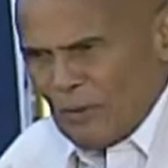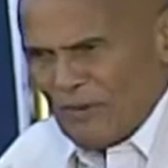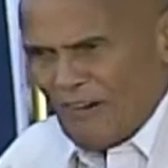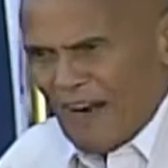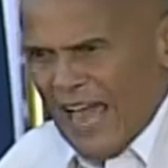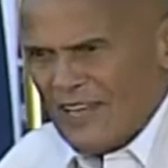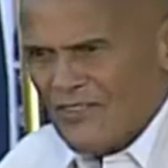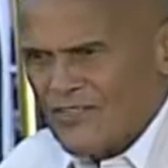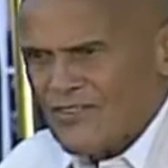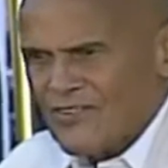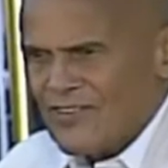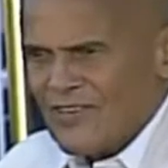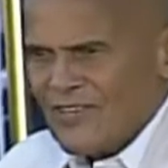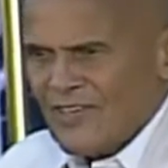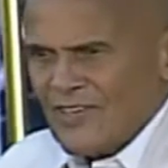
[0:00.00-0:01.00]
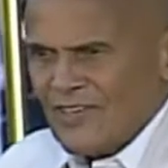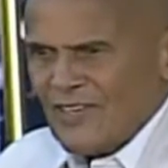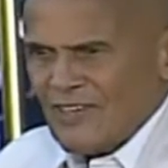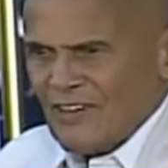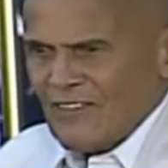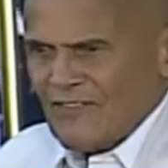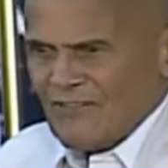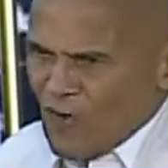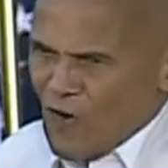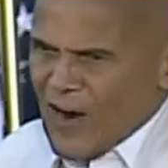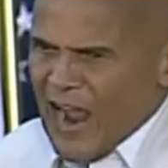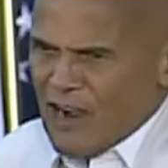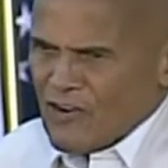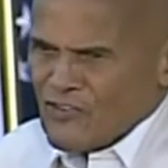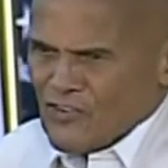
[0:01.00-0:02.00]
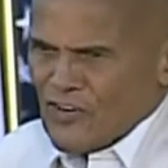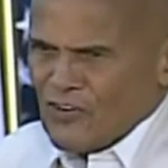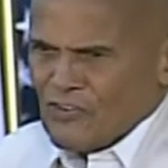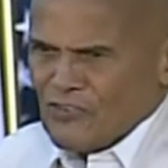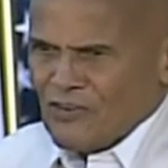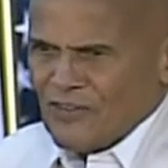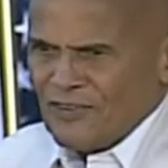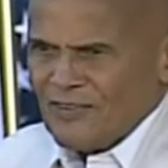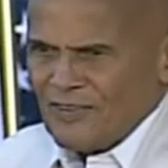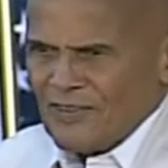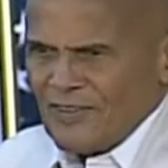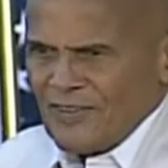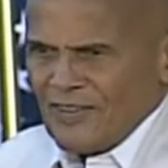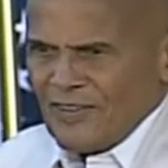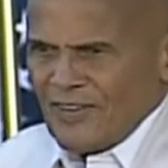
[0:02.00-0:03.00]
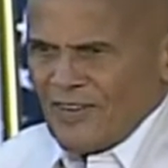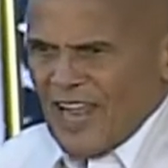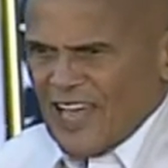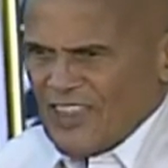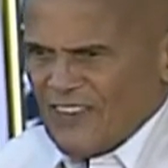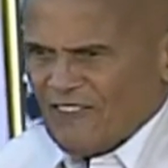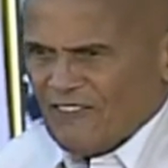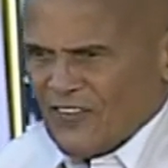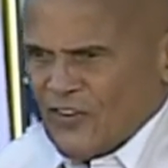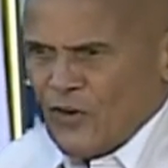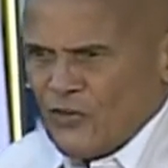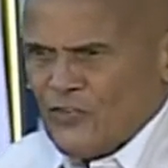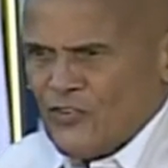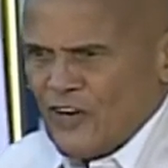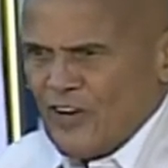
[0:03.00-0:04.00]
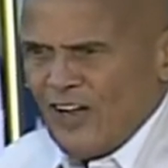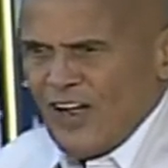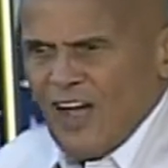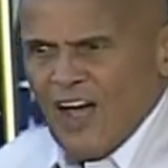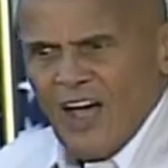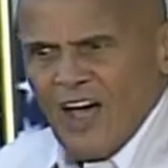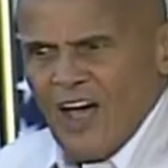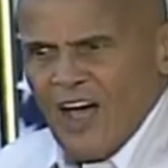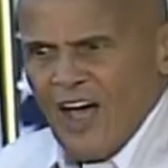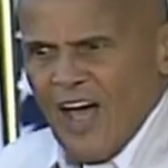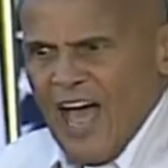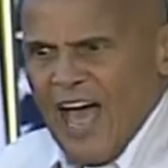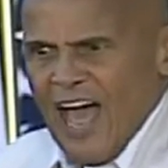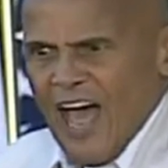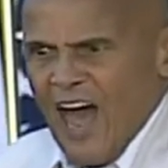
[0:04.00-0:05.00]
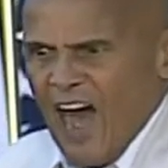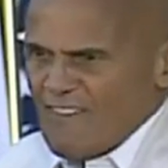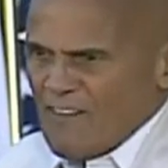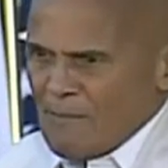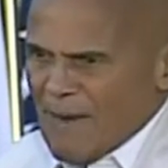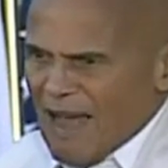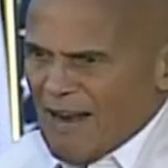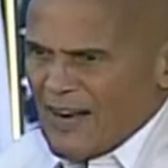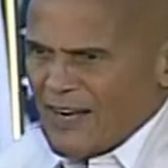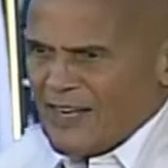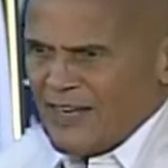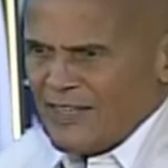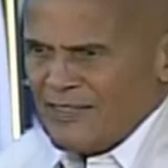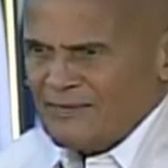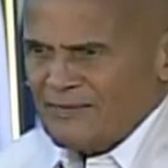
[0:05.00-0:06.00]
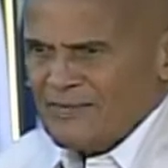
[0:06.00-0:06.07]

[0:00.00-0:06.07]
rights, for our children and the future of America.